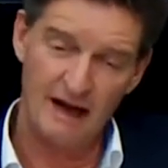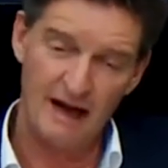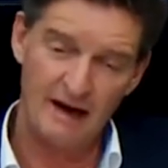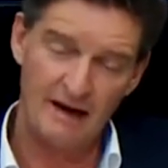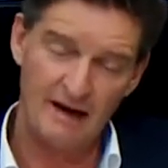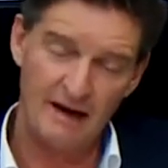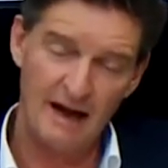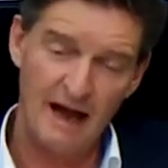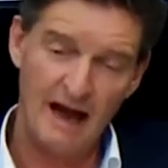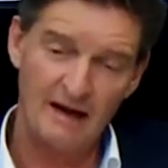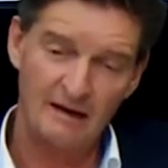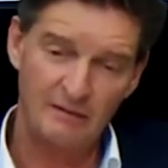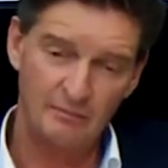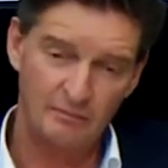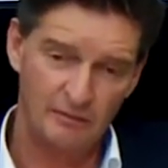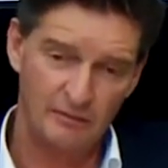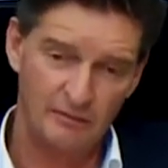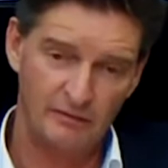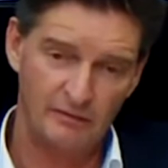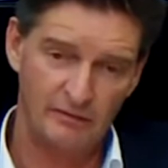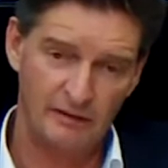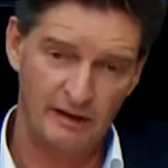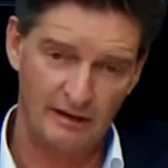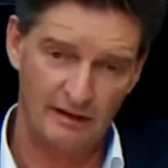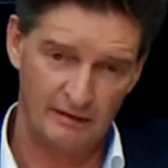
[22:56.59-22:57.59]
a
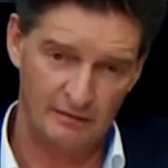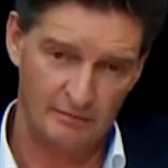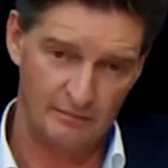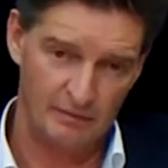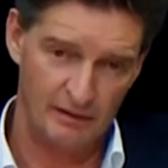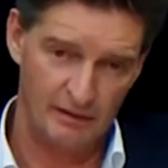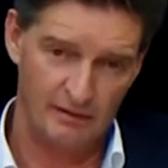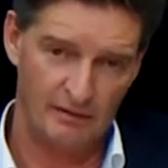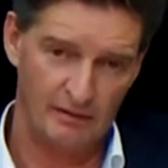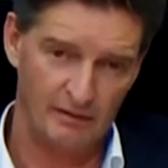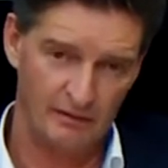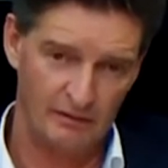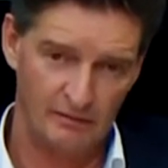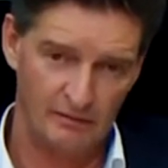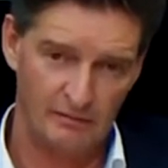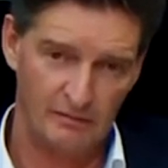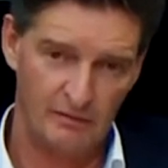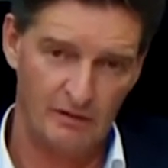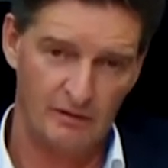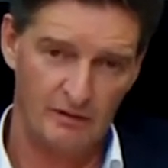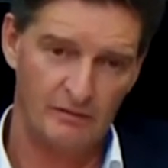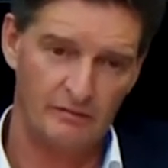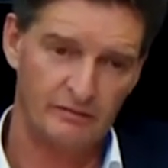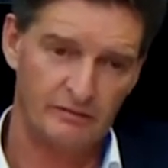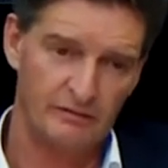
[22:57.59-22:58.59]
9% per annum
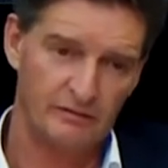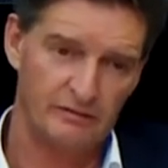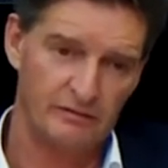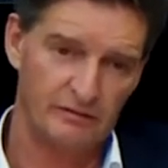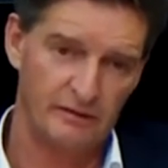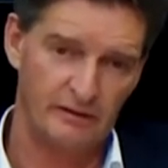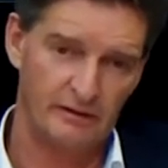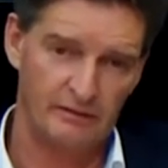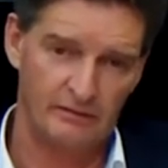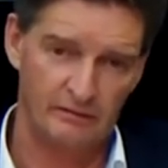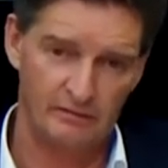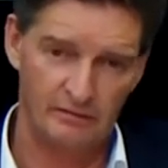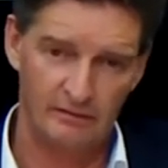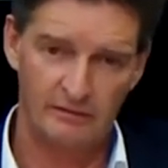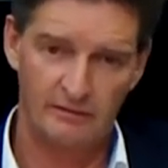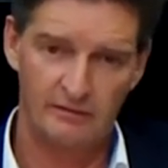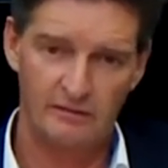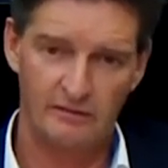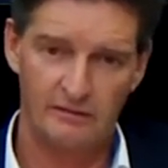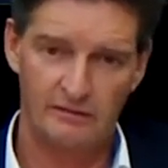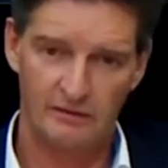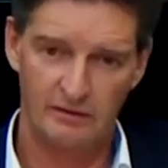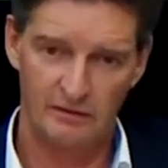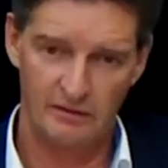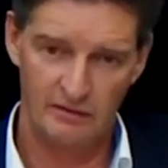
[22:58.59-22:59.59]
of the fees,
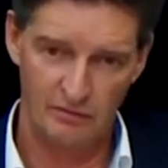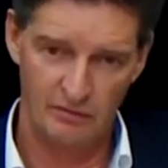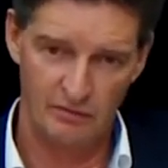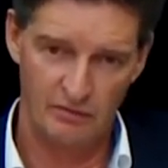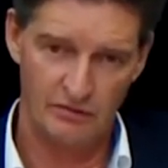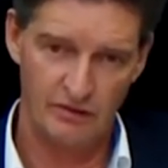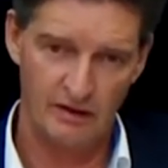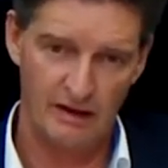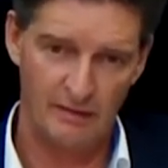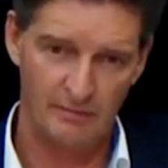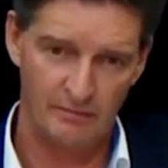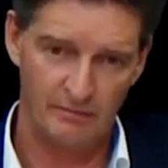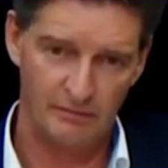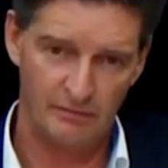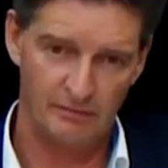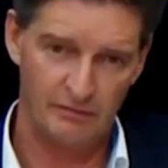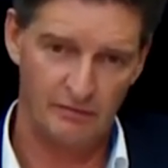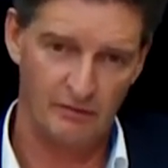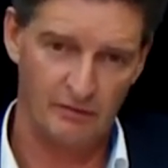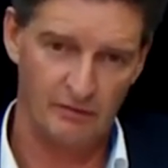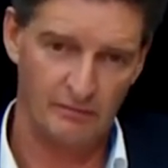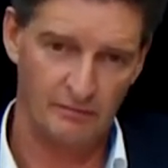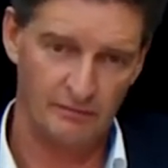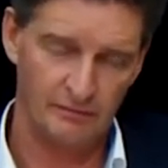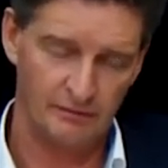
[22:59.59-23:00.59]
which is a huge
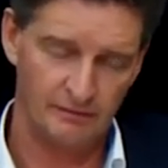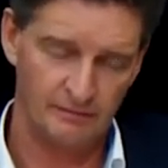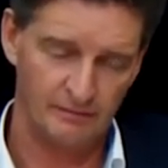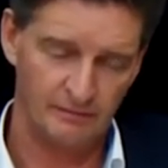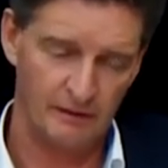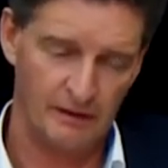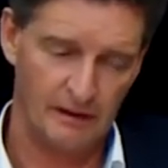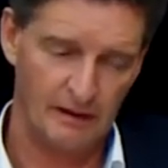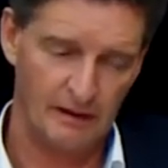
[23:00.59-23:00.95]
outperformance.